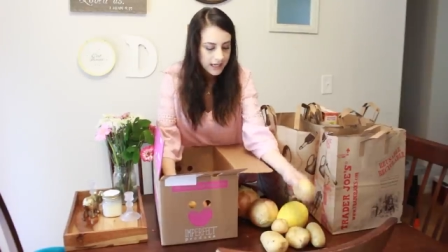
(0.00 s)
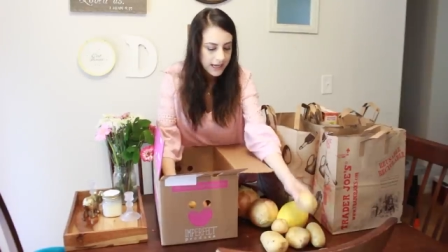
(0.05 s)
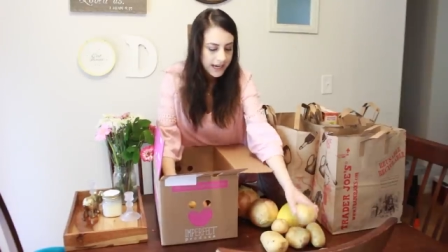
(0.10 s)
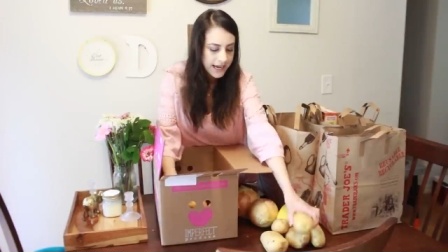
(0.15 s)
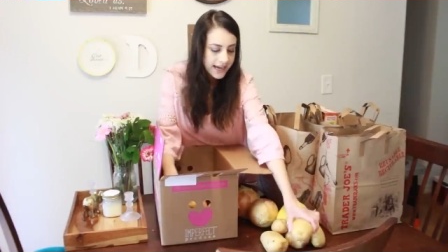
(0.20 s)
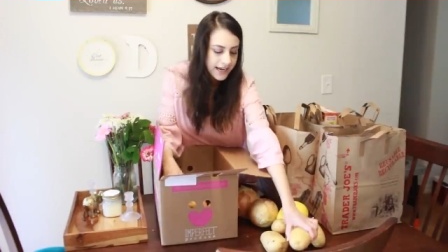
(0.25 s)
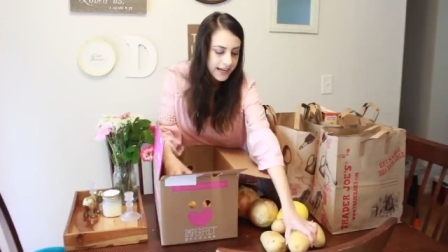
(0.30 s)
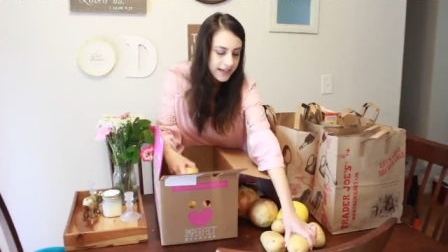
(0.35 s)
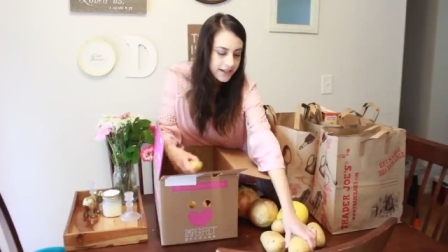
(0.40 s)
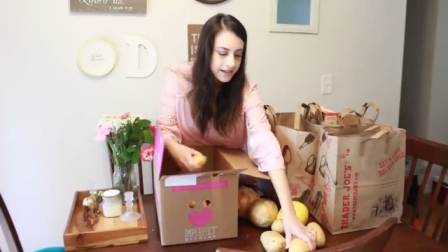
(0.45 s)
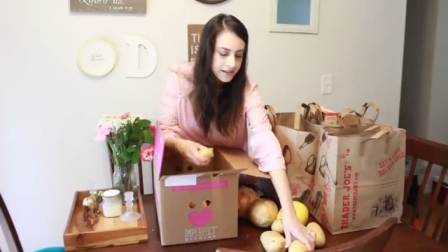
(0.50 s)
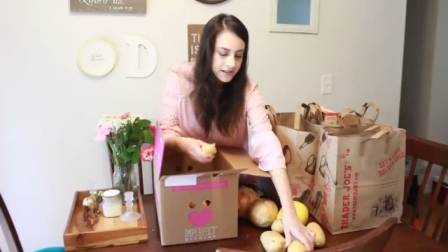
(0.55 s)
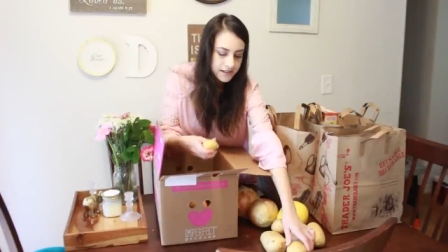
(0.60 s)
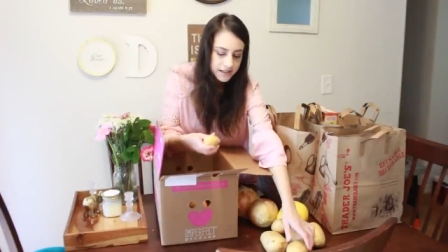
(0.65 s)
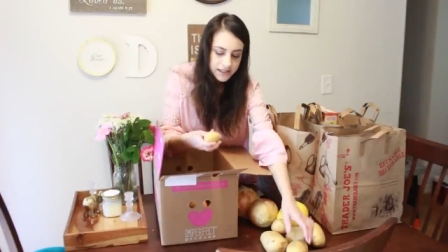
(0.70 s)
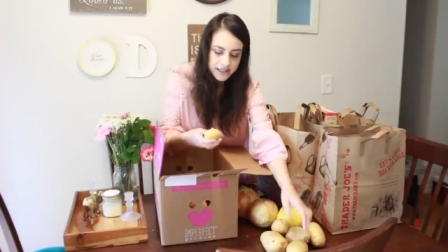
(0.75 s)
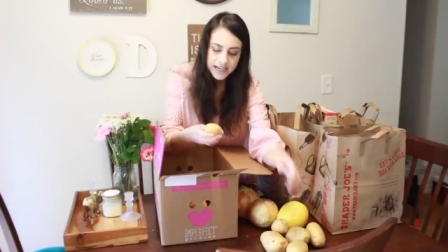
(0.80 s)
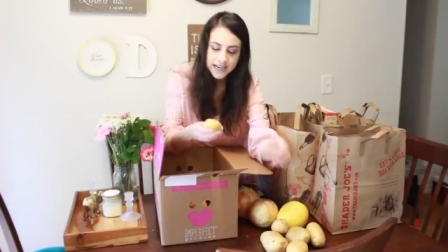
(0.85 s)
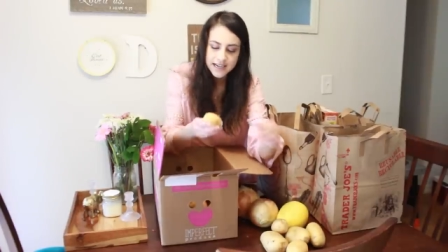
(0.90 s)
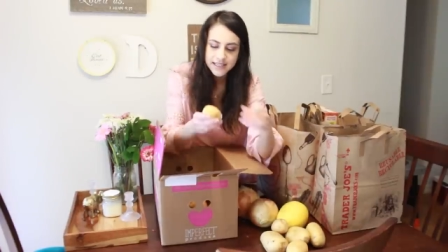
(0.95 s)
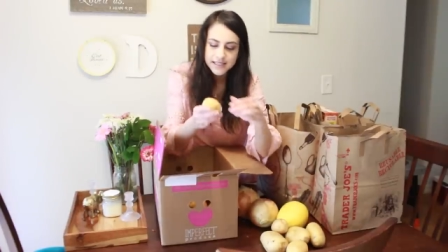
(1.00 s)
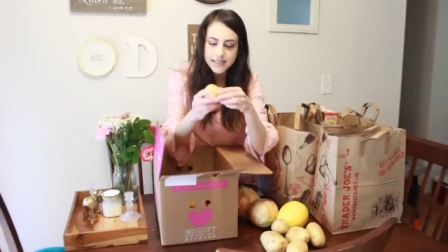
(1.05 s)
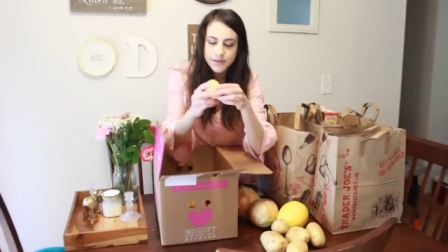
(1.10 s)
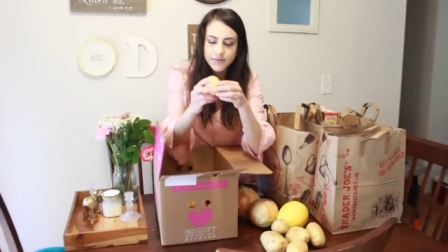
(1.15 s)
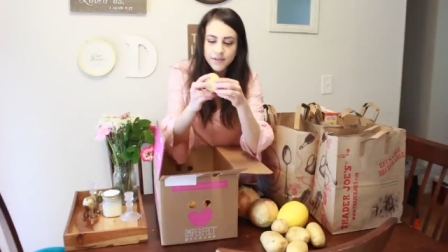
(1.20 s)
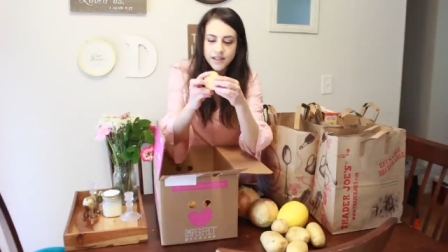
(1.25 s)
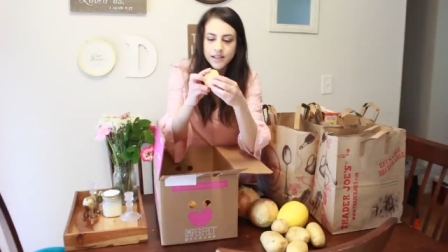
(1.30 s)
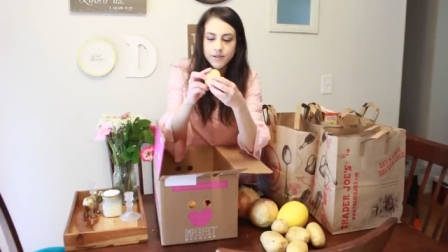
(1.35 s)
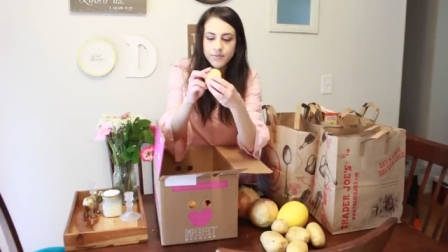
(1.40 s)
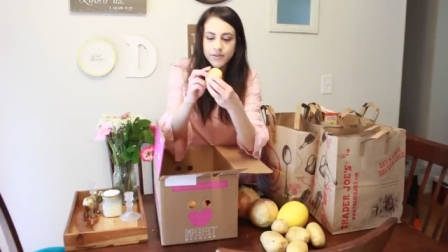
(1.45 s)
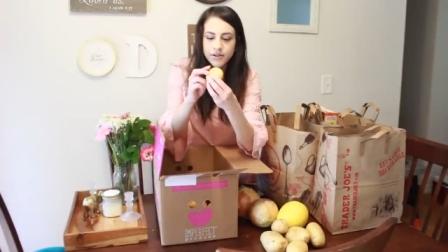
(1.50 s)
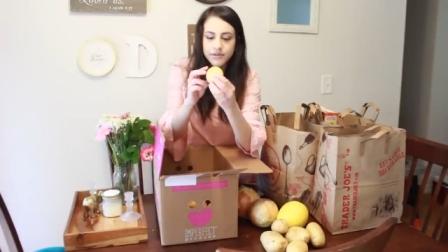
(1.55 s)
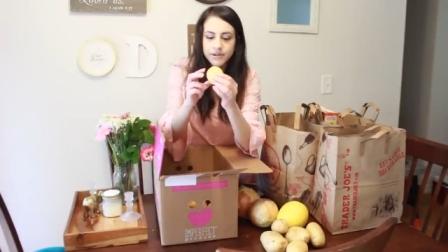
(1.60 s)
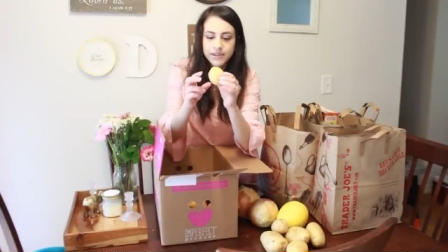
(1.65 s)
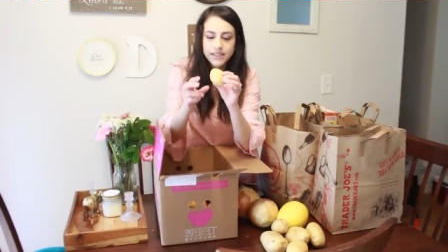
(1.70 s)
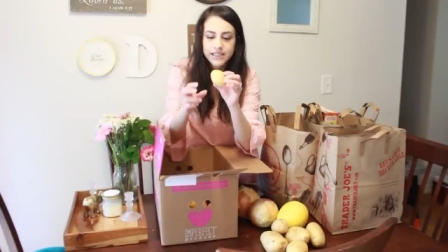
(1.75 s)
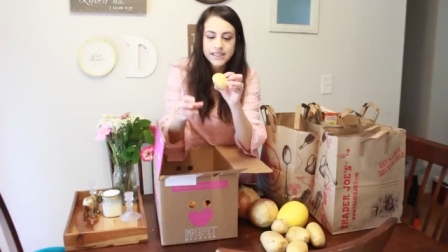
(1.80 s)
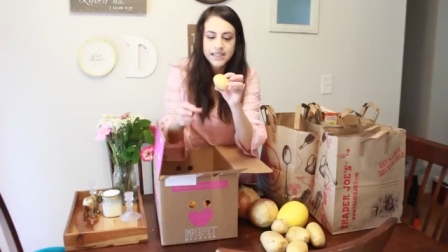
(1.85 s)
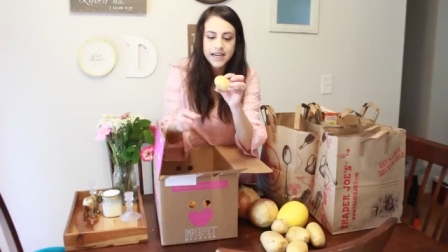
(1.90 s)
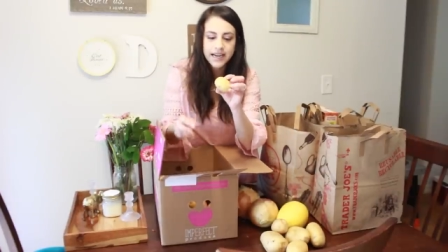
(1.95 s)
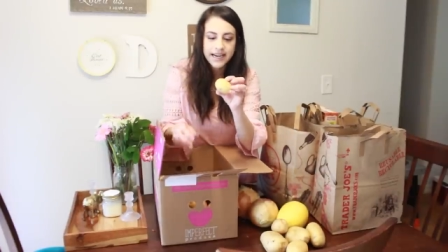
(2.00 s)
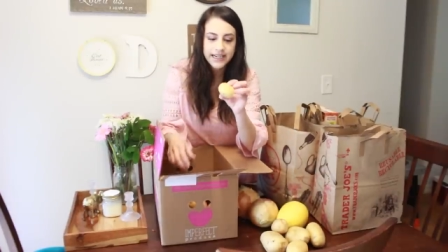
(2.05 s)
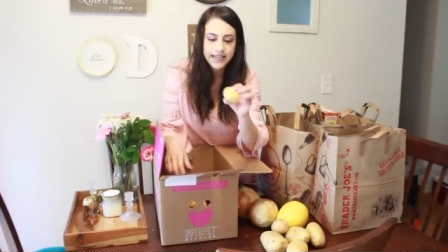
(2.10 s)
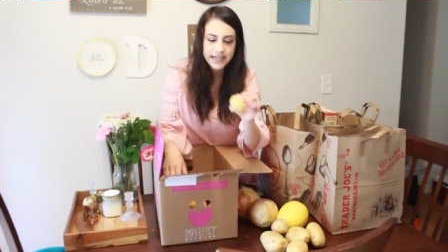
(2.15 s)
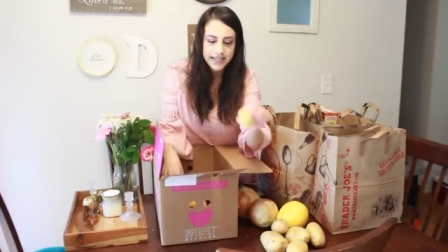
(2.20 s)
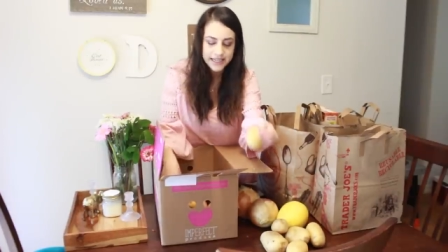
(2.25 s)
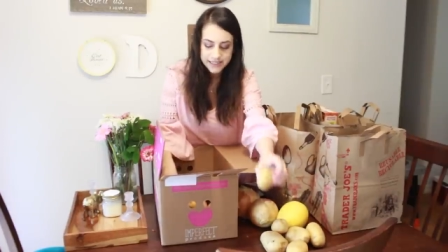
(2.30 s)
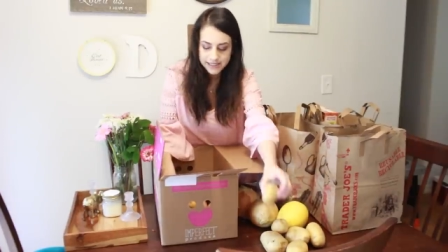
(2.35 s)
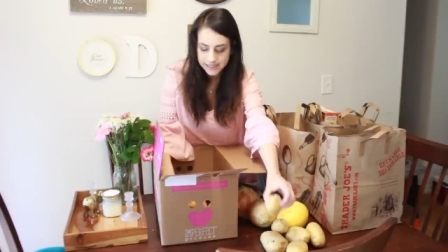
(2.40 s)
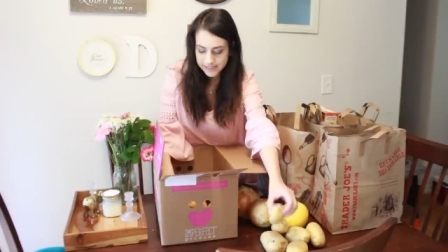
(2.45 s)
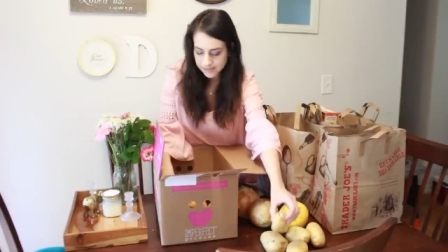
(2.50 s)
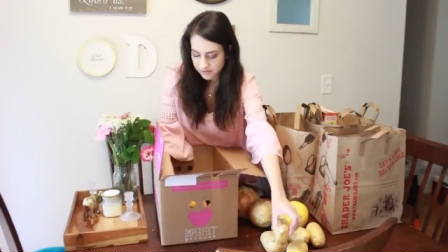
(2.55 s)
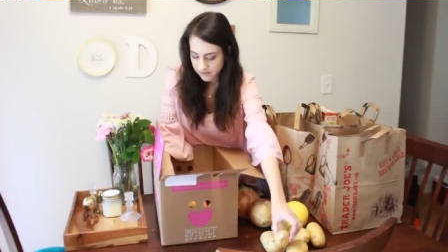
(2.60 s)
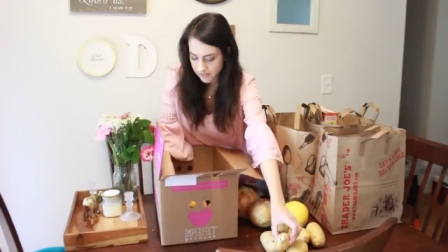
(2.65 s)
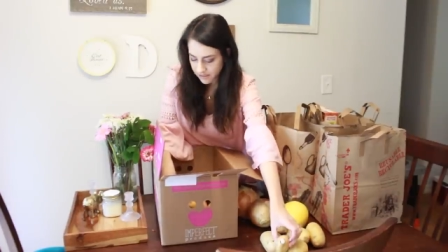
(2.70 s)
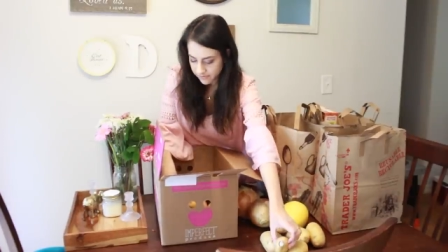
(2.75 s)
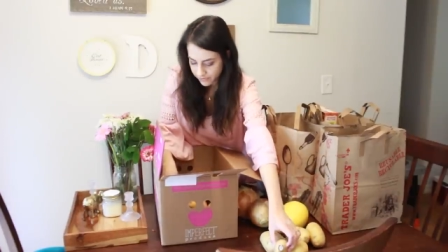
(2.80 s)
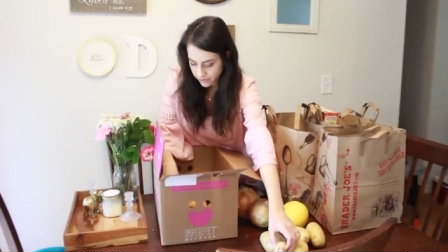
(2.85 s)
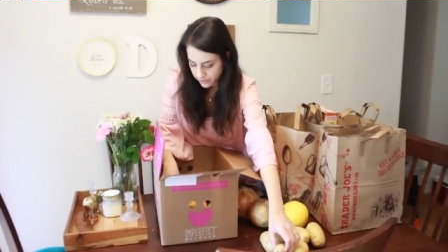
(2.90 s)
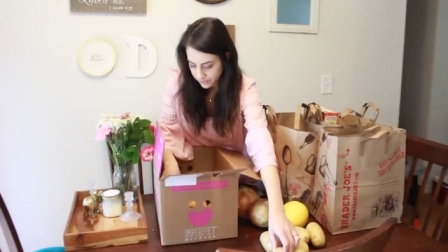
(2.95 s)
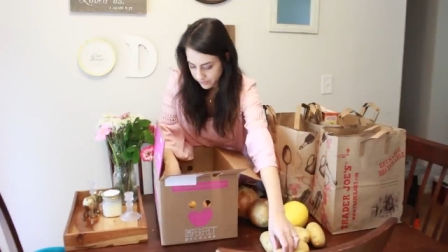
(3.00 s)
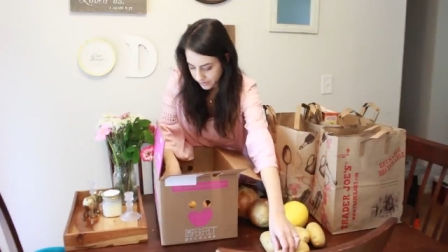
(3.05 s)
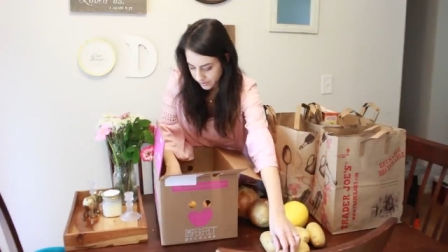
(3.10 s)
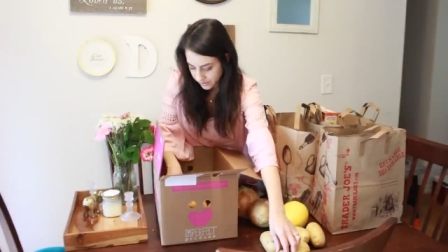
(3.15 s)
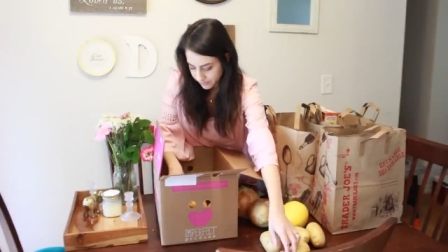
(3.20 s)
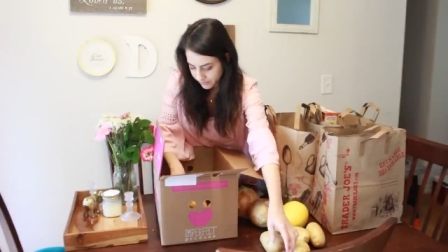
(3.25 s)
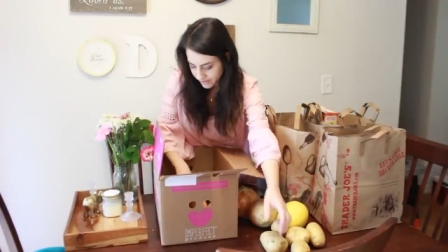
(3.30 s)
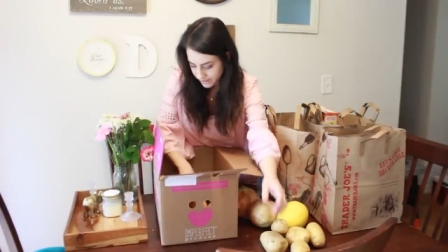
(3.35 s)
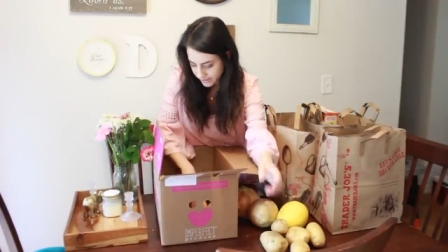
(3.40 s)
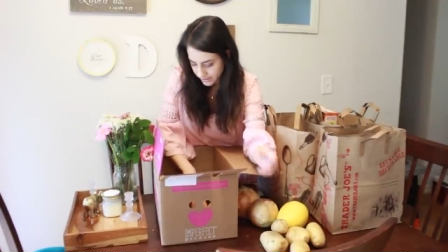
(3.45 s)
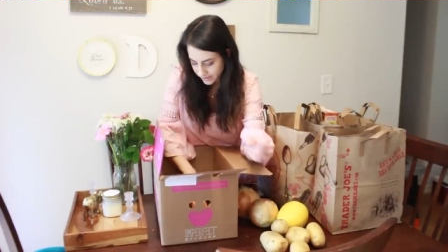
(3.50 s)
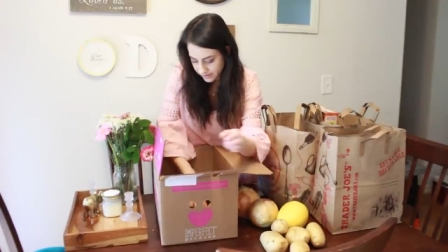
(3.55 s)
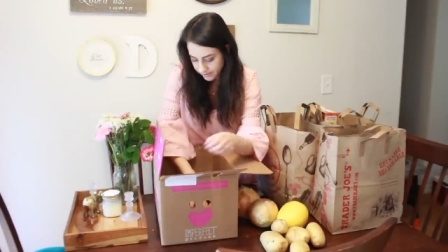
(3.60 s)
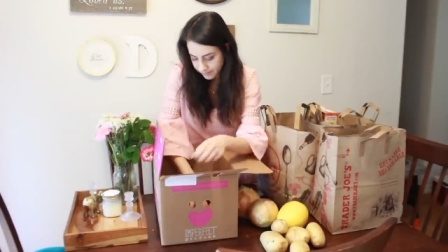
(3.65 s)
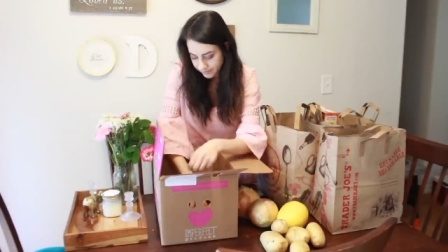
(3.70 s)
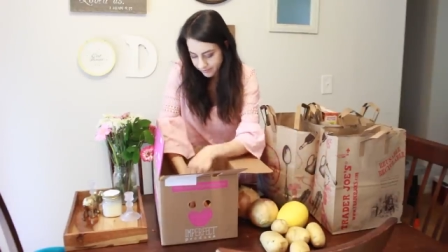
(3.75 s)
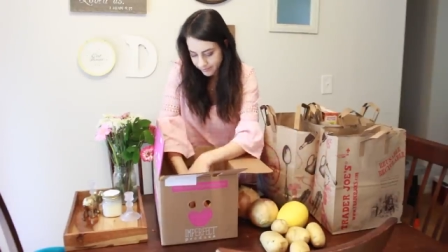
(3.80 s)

And yeah, some of them are really tiny and some of them are really big,